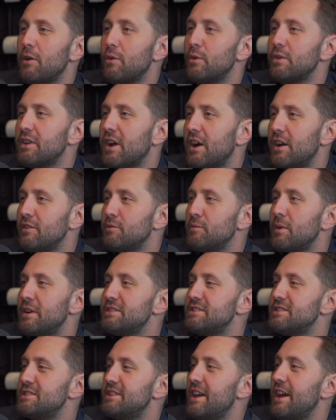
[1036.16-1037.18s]
was kind of my
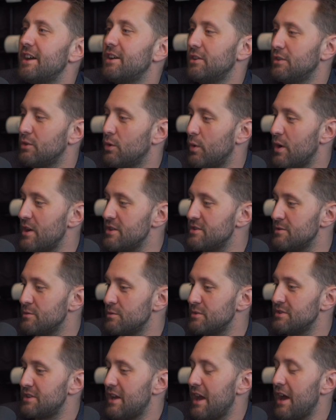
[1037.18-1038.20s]
second question
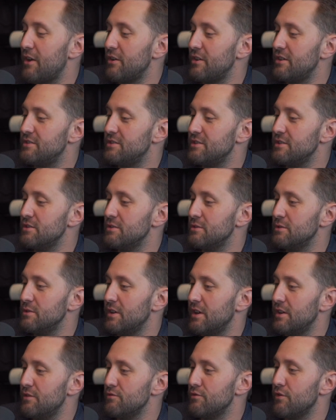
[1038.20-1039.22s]
was how did
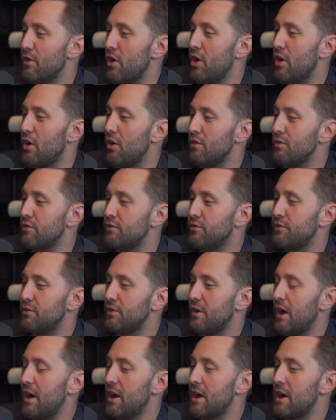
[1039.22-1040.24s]
you involve
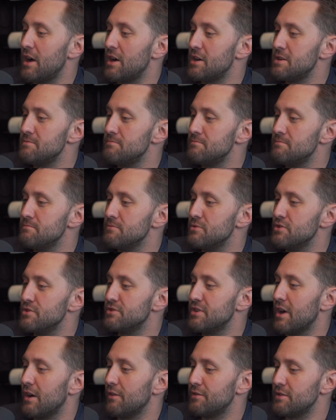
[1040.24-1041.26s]
um,
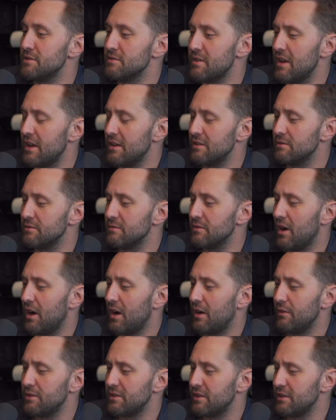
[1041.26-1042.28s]
yourself in, in
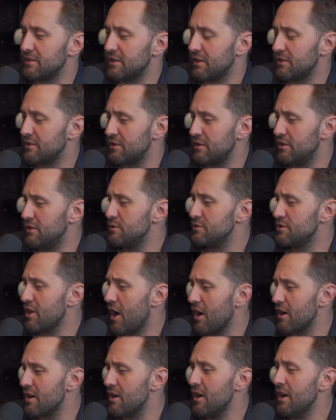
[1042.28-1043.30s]
obviously such a huge
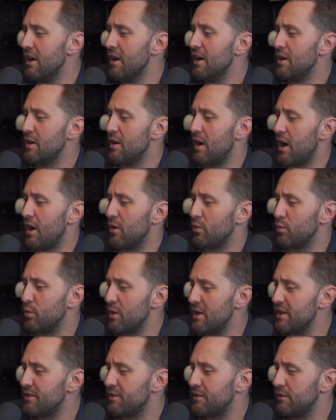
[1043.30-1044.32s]
heart uh,
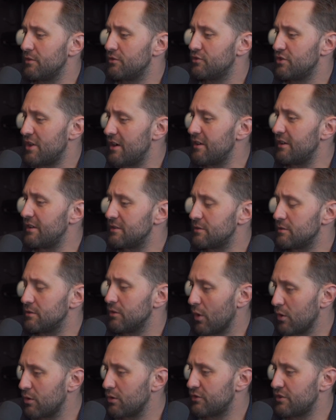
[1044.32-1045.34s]
with charities
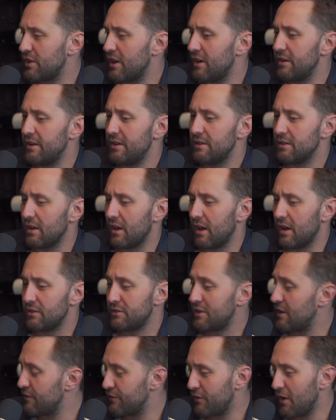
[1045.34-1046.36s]
local charities uh,
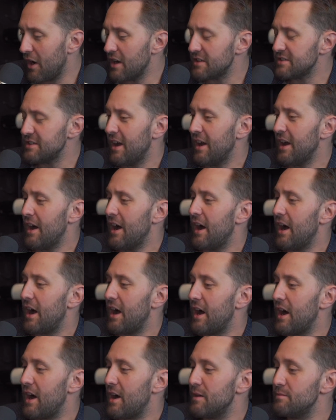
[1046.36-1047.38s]
terry fox
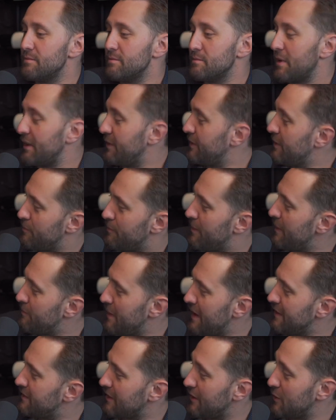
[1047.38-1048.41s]
um, but
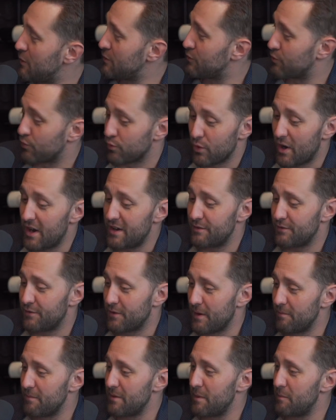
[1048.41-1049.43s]
basically it was right from the